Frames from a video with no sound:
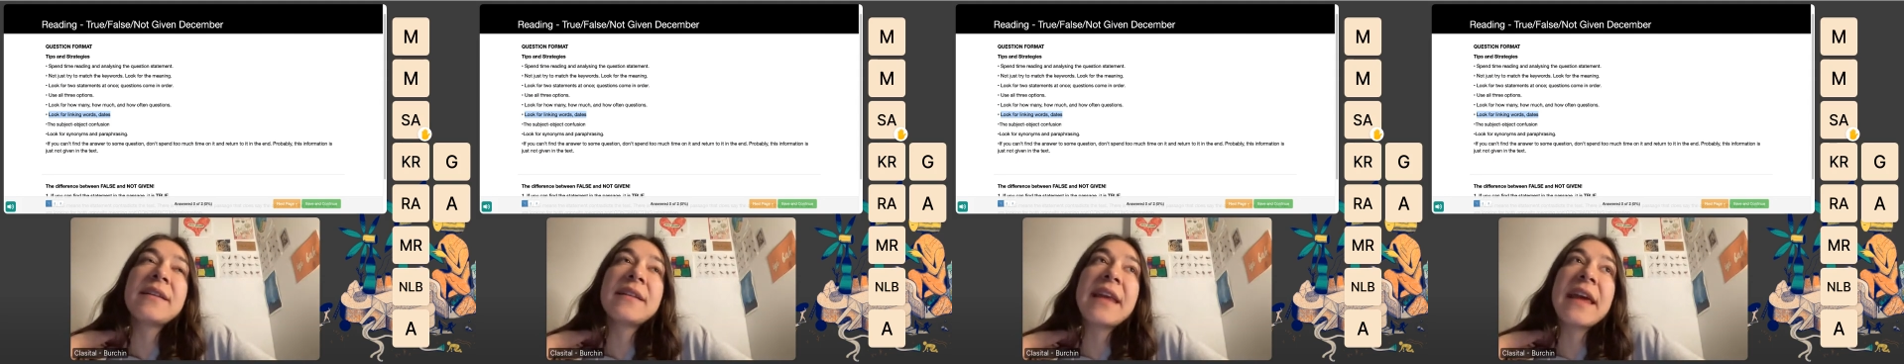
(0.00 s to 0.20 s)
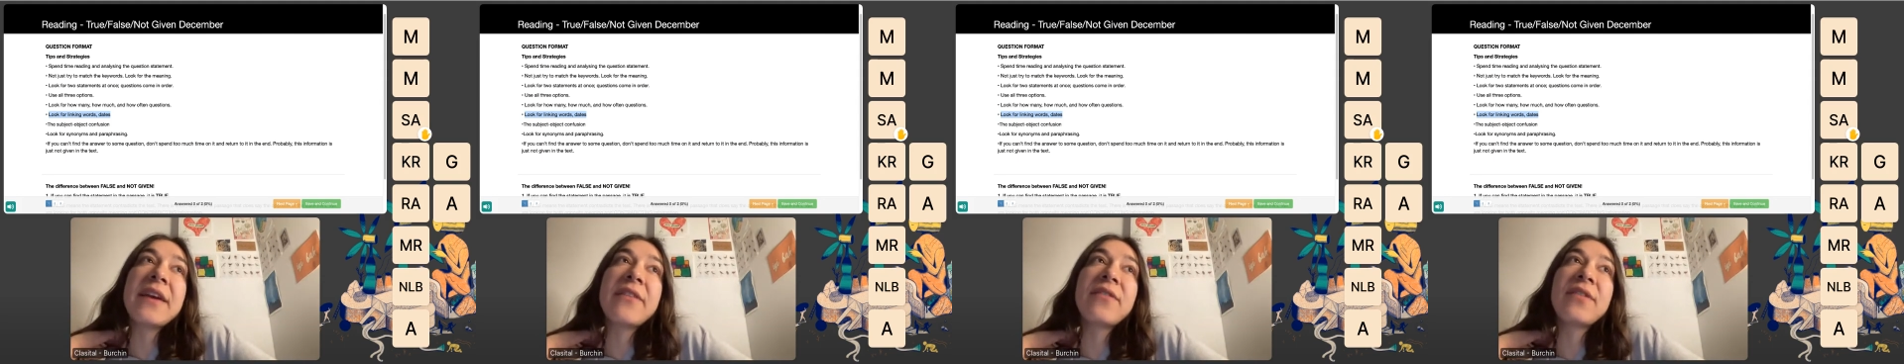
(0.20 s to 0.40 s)

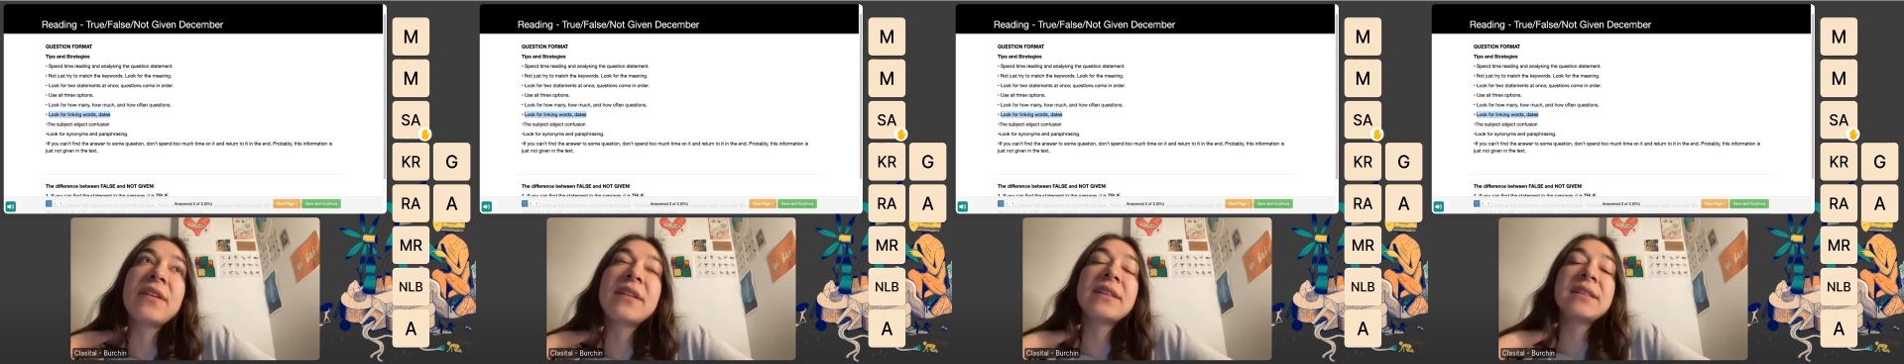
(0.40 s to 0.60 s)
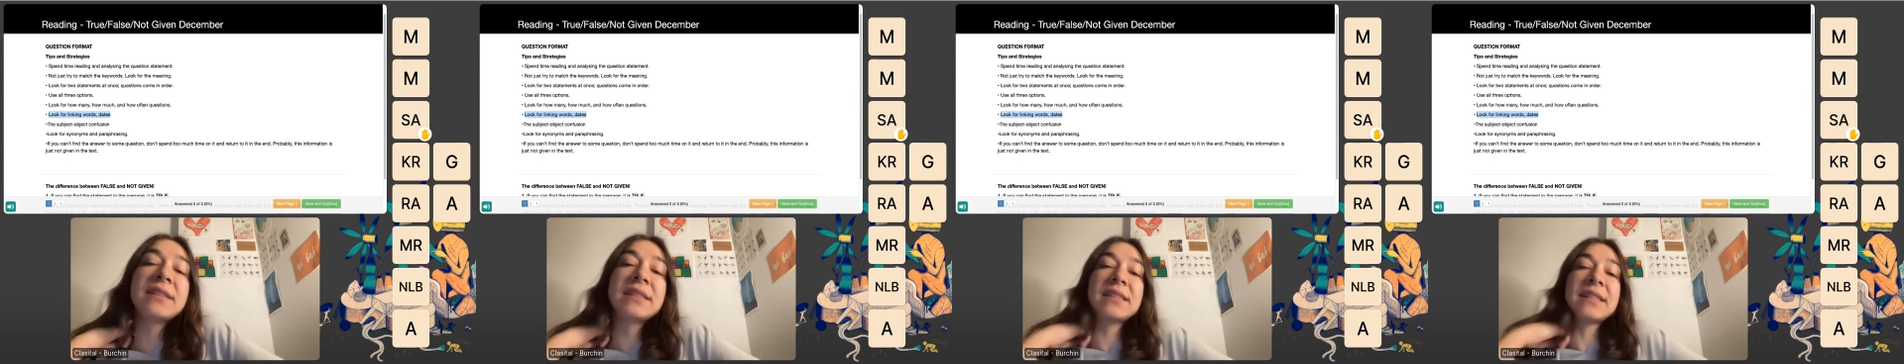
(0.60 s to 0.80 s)
they
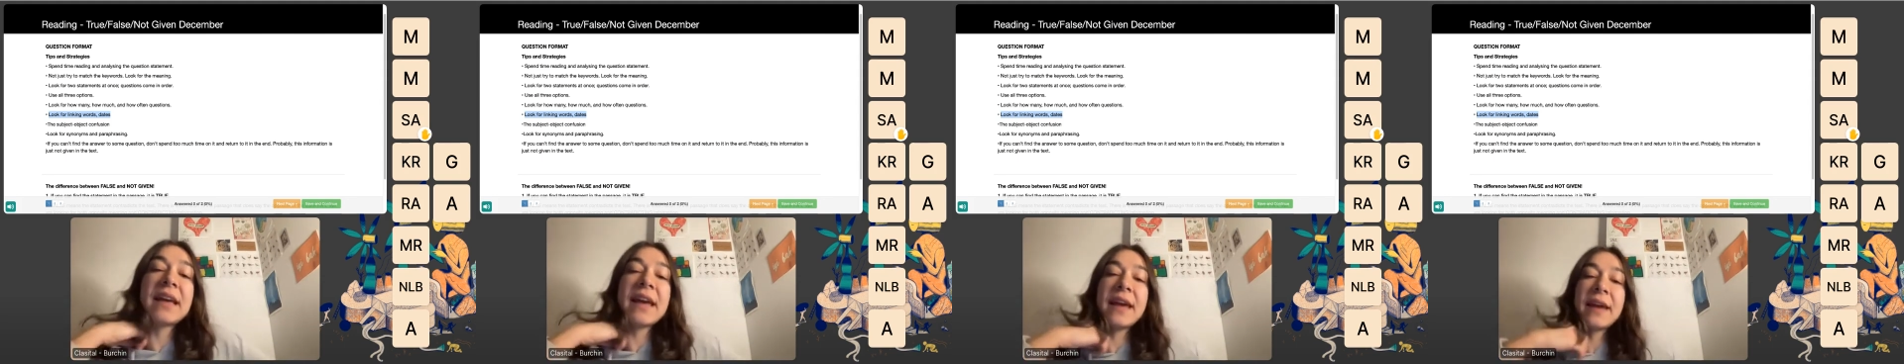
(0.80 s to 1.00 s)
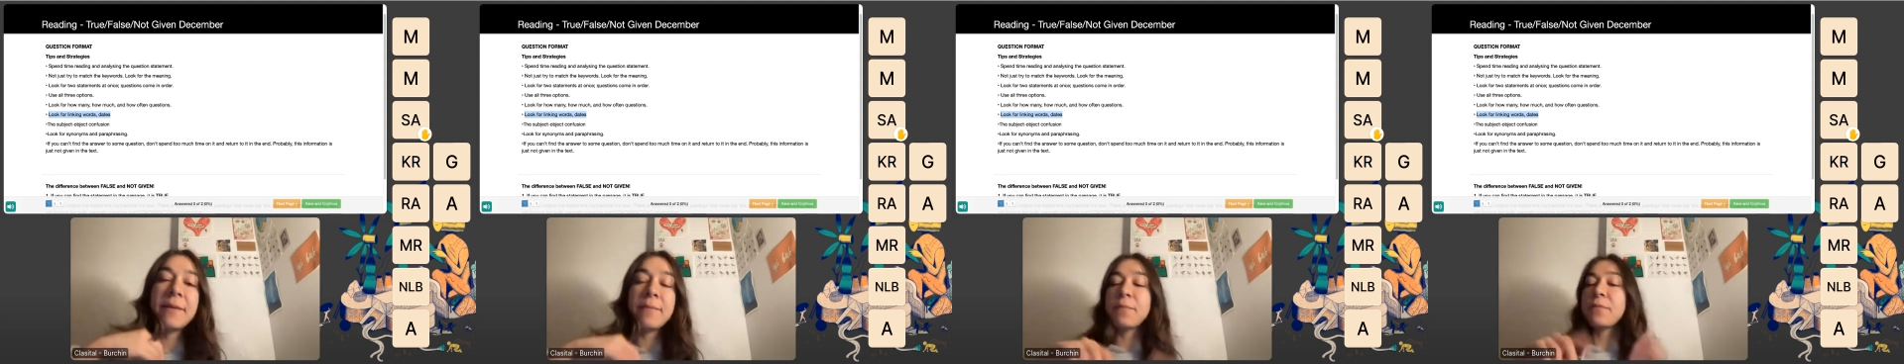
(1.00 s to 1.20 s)
will
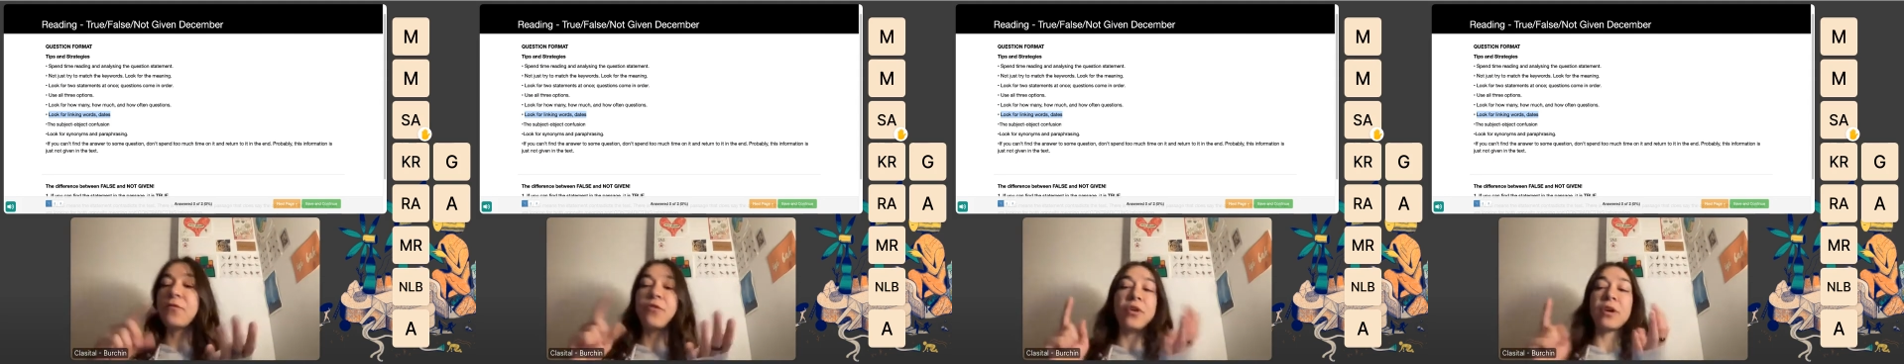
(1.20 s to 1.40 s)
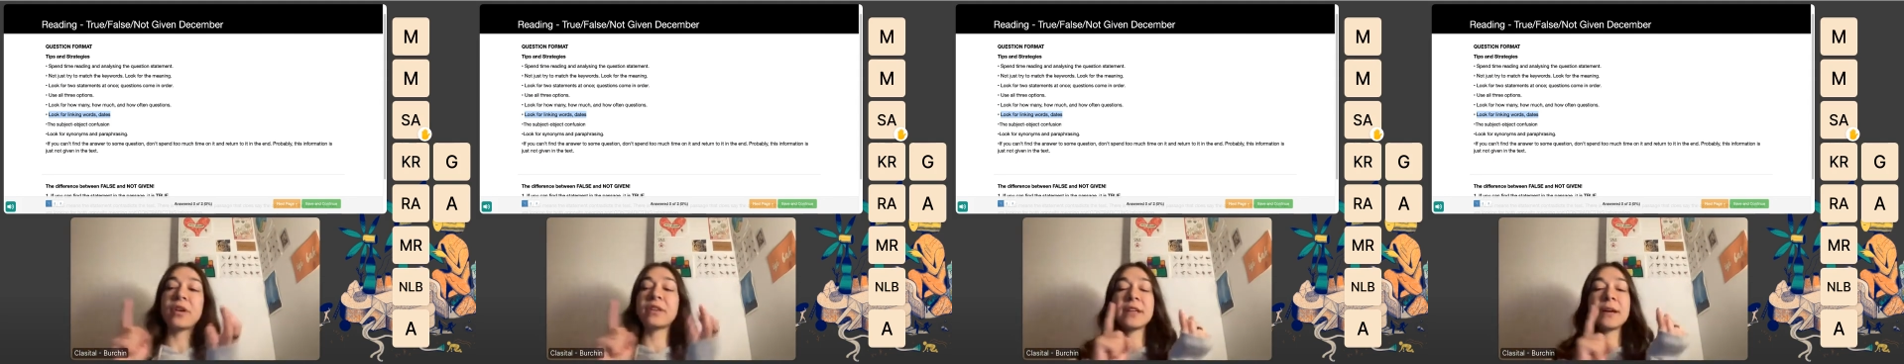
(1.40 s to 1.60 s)
say,
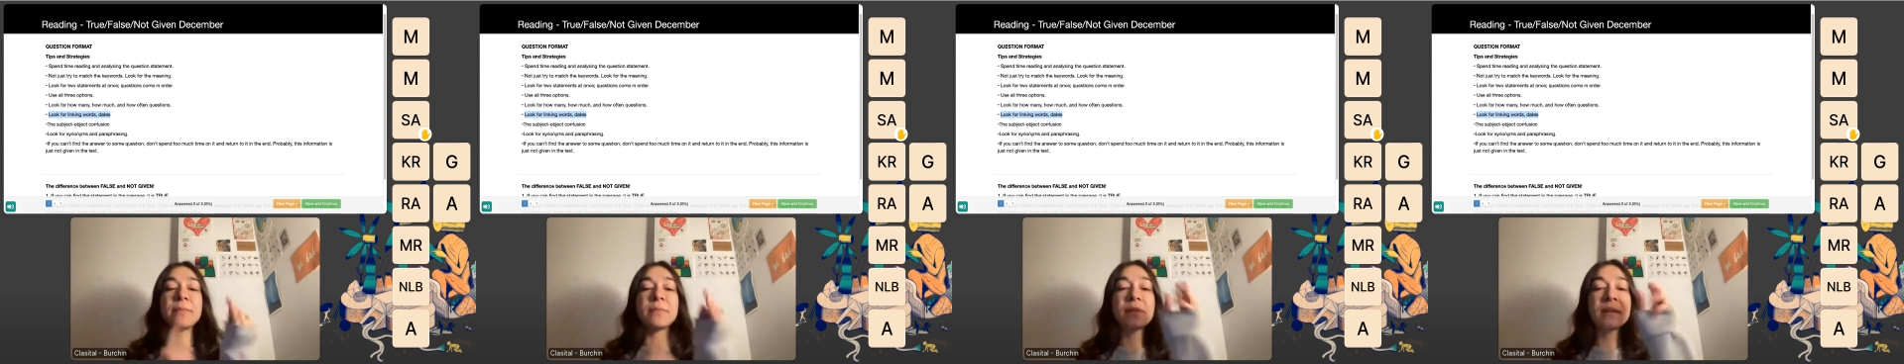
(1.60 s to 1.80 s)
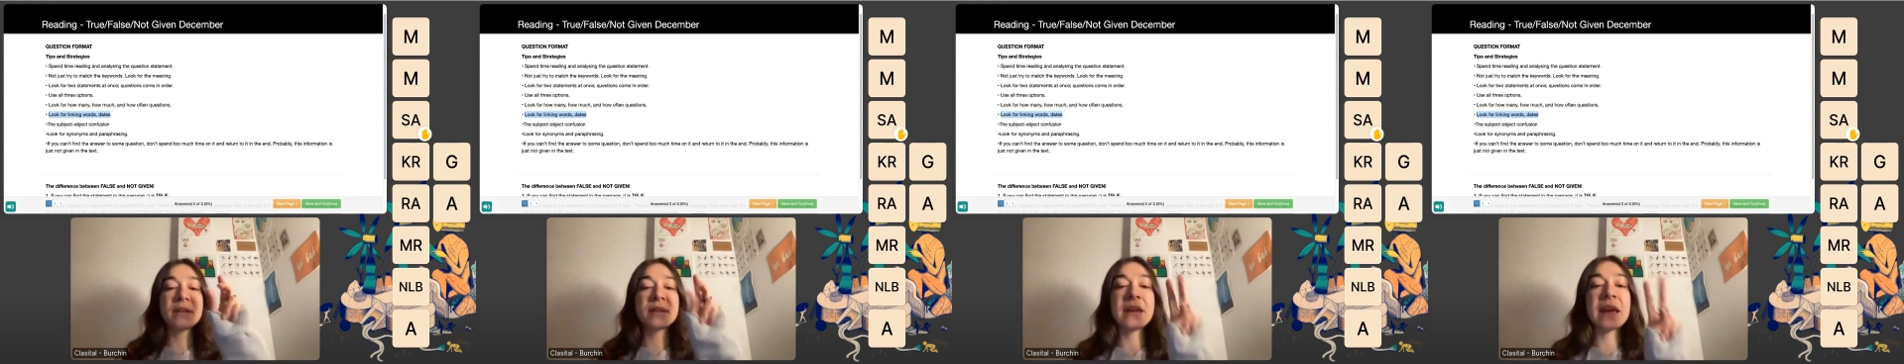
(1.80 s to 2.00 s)
for example,